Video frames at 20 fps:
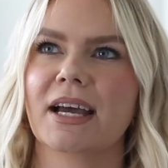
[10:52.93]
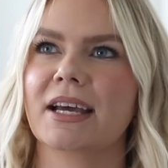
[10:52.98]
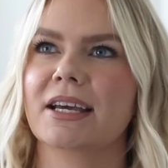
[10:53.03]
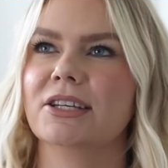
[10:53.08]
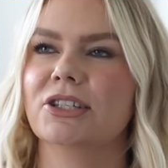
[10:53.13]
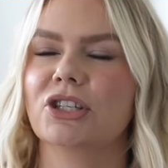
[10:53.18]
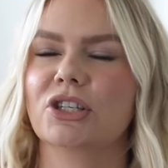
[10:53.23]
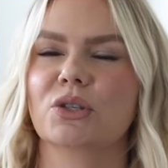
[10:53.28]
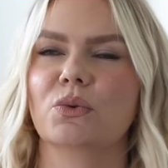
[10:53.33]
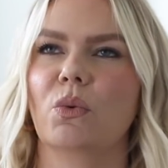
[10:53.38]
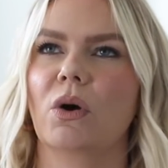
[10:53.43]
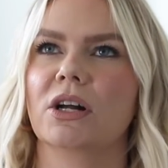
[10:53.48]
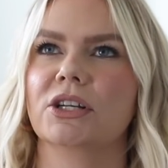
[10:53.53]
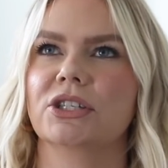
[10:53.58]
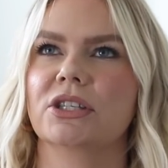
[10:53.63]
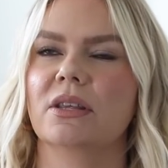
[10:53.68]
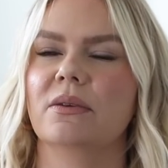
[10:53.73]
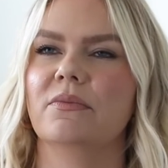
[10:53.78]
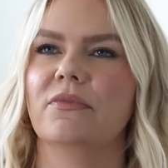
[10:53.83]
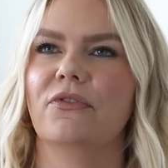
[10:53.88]
I could just
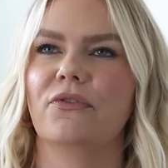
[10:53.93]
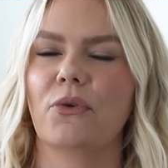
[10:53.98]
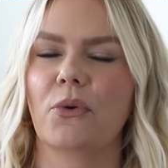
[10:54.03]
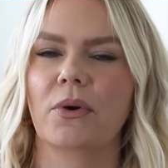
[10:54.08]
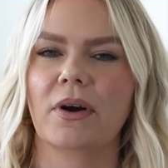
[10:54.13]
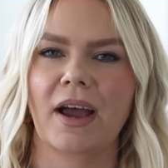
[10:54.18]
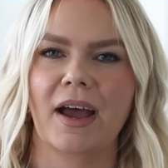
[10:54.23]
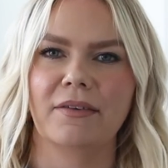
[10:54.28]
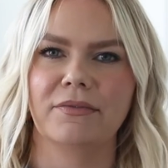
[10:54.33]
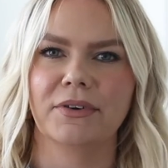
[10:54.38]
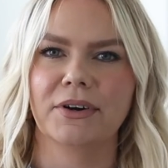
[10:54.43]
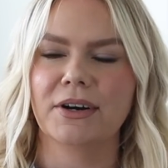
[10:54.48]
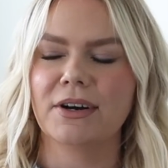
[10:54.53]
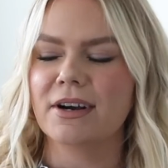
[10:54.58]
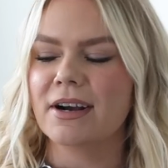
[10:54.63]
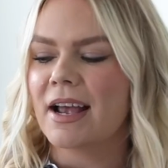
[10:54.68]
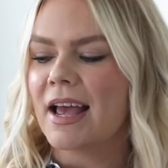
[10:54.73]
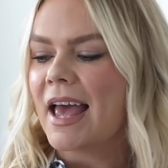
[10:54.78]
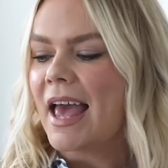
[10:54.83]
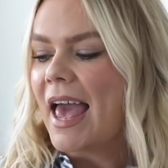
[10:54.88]
watch them
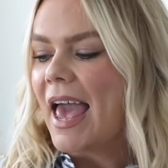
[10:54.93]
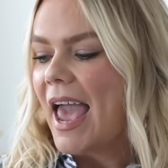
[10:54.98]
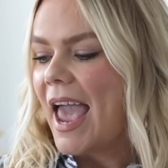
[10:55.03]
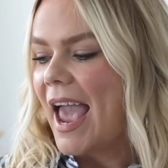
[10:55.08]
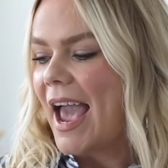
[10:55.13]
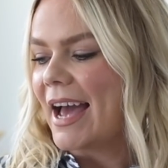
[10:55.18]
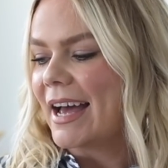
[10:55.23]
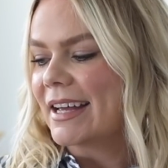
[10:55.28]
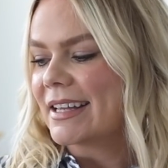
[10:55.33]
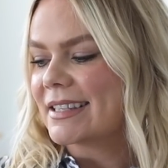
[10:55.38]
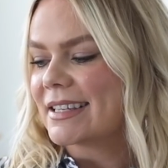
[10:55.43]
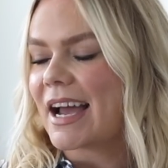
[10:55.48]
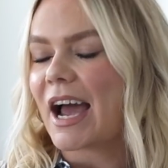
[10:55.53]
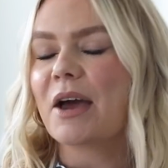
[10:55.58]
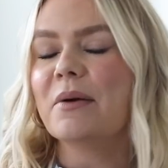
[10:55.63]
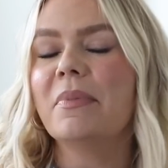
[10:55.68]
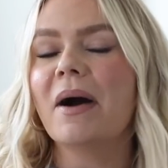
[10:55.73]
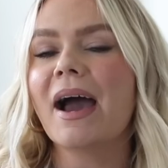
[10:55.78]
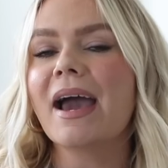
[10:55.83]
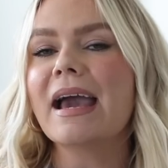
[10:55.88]
forever, and
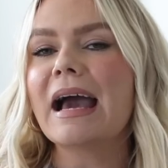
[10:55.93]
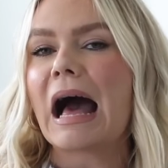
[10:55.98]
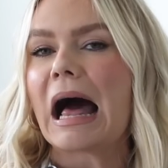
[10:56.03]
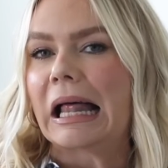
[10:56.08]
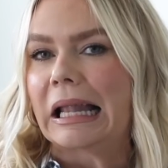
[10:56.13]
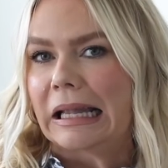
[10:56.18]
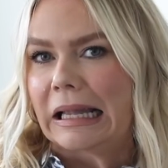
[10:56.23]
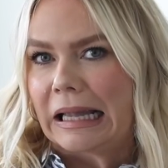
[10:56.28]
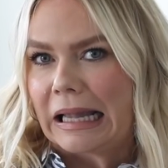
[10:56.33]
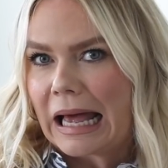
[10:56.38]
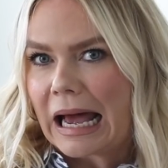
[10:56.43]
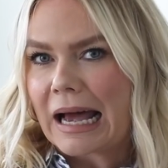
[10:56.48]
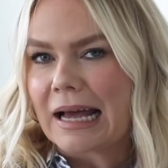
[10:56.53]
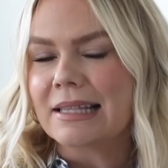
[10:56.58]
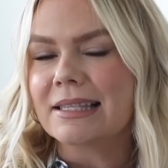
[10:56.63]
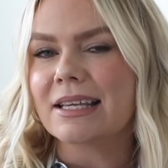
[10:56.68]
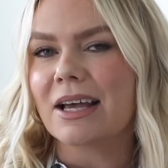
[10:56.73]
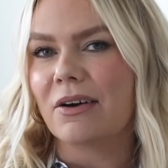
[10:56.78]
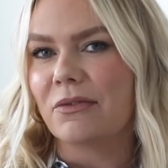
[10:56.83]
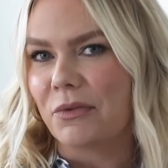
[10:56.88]
I buy a
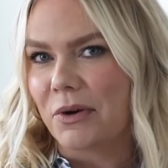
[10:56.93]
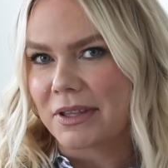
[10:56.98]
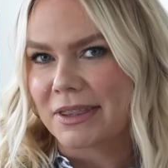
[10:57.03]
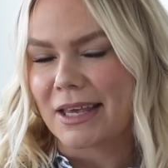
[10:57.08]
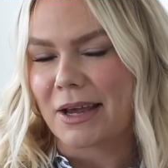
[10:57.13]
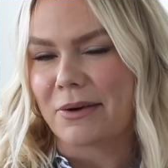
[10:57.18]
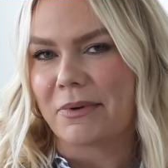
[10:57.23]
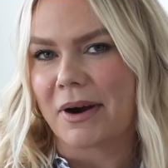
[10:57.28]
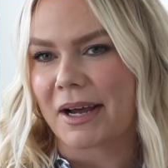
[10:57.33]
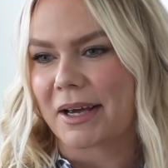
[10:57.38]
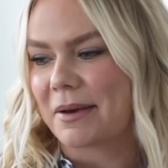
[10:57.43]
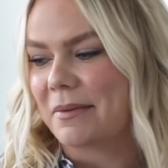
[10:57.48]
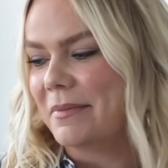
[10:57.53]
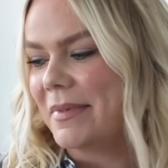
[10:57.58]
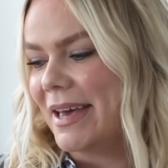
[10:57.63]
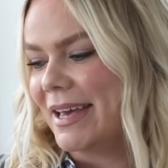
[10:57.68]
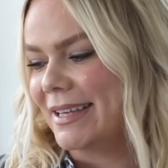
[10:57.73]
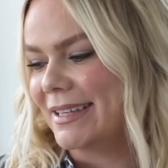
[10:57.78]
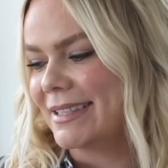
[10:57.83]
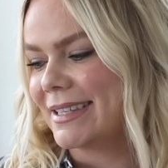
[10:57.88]
lot of what they
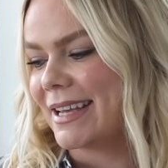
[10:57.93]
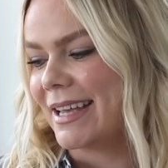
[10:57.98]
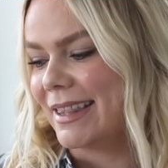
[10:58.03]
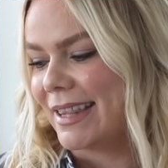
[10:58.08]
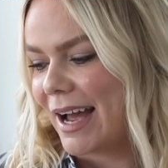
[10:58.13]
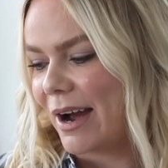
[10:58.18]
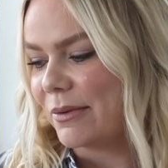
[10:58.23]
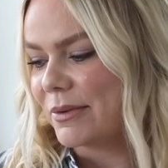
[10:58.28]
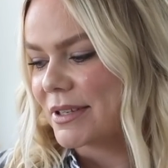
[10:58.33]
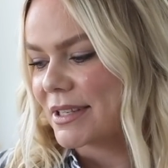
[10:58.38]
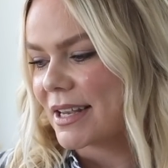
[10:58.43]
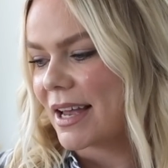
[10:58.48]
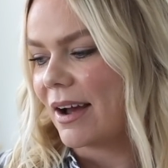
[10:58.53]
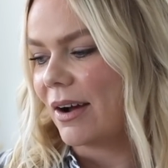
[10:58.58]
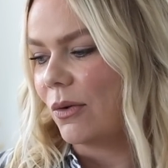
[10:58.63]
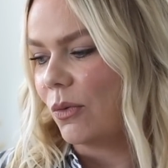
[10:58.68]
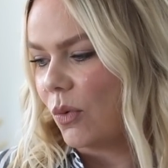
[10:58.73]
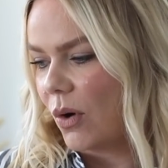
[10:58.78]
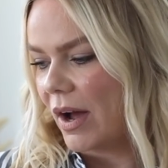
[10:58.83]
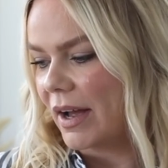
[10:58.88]
recommend, and that was
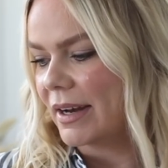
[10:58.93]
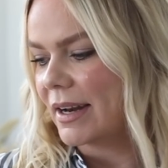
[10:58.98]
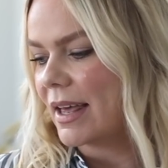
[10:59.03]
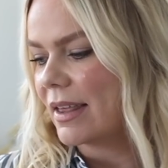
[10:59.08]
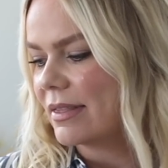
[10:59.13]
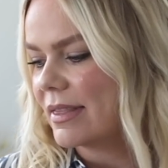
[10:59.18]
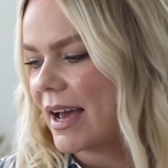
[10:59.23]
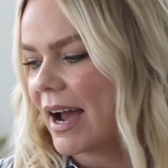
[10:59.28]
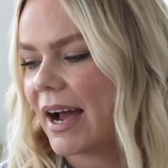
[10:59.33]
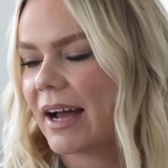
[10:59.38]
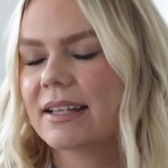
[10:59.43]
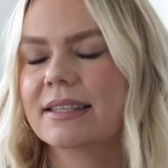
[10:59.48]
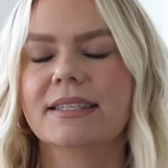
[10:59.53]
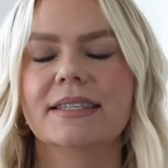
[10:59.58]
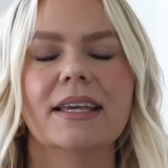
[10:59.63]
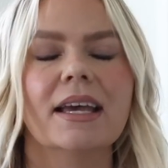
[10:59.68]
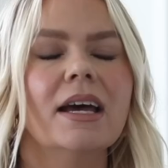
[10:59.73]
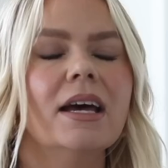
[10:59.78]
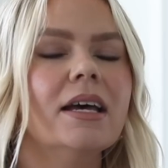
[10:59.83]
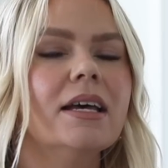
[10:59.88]
one
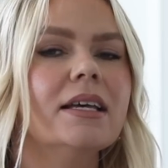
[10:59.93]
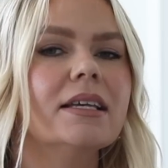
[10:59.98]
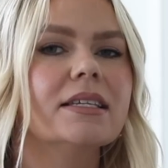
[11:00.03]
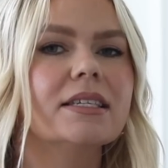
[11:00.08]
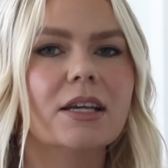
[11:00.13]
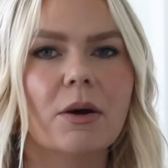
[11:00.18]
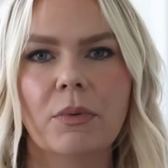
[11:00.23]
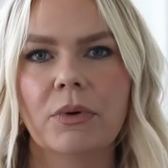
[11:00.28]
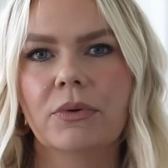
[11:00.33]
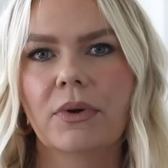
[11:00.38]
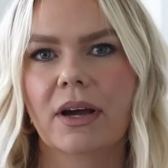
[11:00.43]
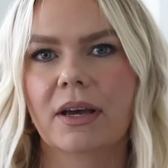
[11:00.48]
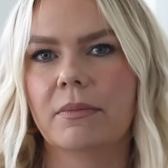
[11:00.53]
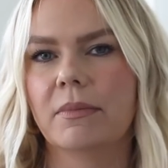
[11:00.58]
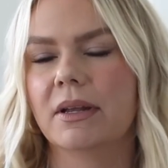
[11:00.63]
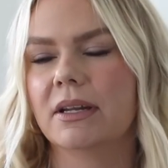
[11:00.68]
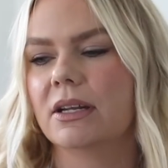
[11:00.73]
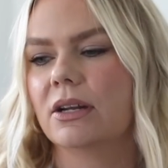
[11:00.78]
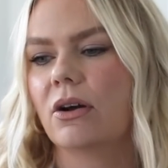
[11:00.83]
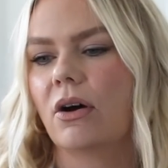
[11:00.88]
that someone
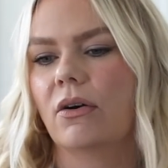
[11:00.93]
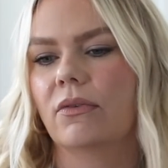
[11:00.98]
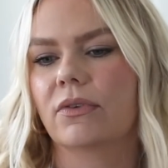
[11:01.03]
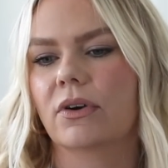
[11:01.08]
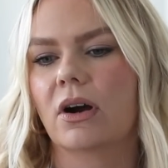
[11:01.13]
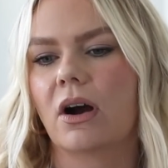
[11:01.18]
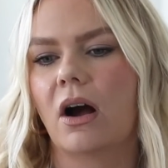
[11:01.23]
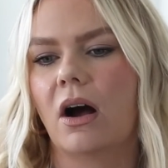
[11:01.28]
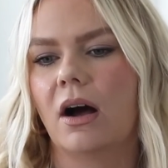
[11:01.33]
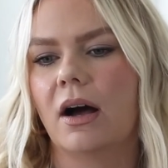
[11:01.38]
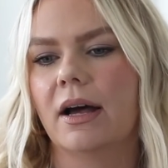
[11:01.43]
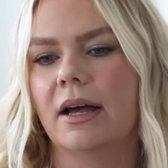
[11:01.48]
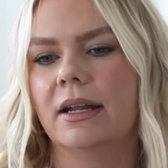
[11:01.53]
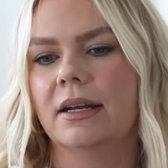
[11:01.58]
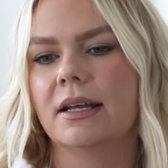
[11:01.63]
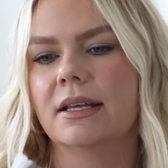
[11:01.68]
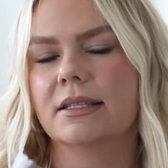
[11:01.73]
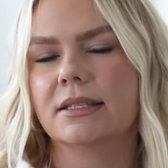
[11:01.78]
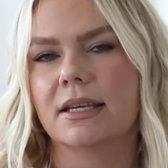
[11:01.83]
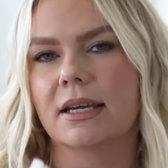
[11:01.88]
recommended over
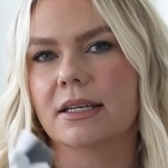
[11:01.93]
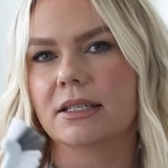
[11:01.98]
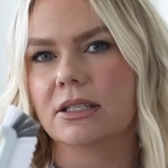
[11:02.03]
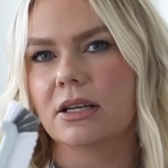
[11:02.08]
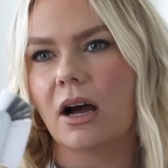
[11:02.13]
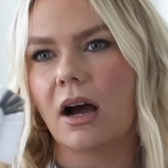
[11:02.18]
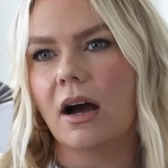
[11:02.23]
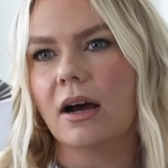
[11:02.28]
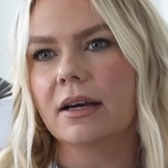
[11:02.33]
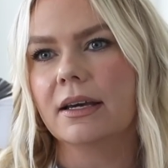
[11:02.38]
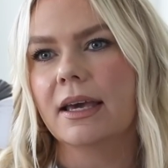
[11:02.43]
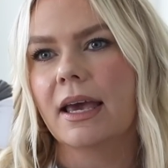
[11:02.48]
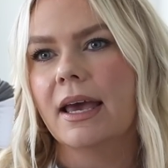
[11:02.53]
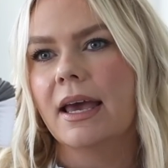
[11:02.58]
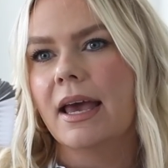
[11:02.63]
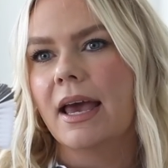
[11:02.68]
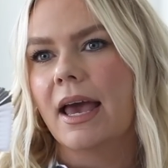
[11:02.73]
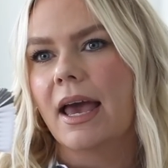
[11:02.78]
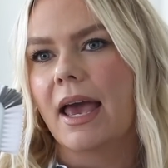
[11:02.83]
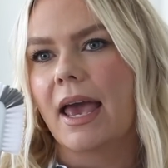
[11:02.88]
on TikTok,
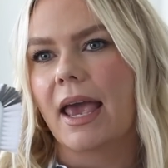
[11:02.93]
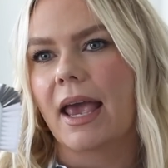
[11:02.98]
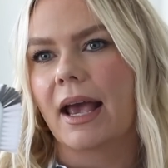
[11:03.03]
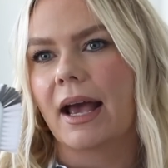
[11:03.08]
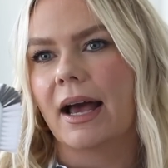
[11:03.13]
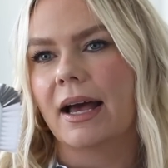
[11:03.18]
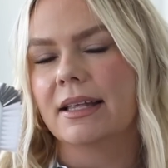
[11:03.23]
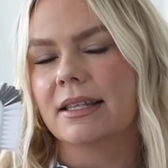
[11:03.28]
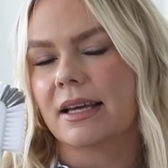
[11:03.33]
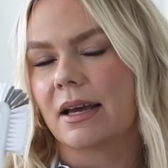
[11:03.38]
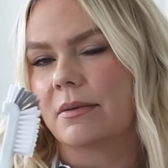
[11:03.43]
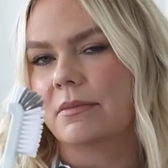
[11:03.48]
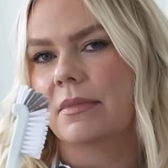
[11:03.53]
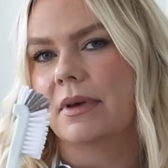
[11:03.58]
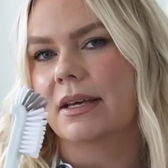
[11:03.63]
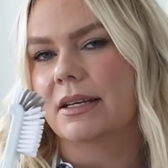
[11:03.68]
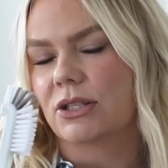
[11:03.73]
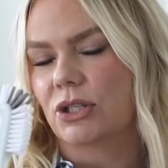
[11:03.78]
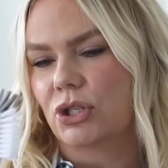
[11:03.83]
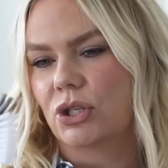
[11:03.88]
and
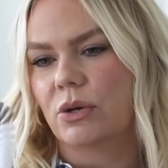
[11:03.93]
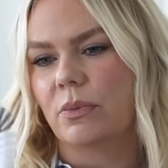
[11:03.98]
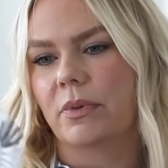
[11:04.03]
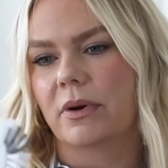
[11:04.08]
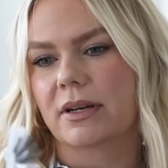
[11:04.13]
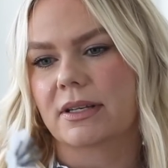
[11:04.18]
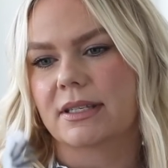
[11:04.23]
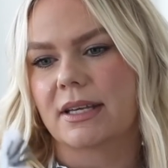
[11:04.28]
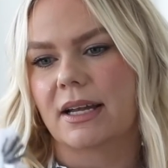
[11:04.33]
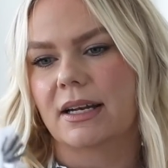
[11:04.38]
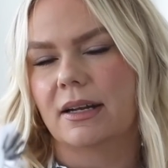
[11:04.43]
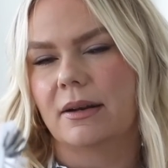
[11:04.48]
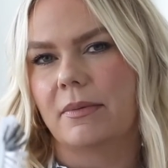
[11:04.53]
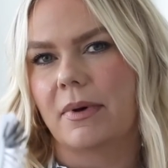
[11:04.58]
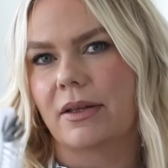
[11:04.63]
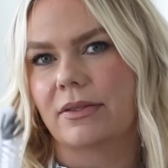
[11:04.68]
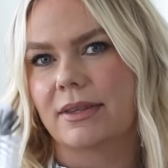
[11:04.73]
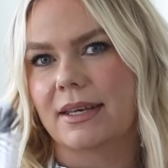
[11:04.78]
I'm super excited about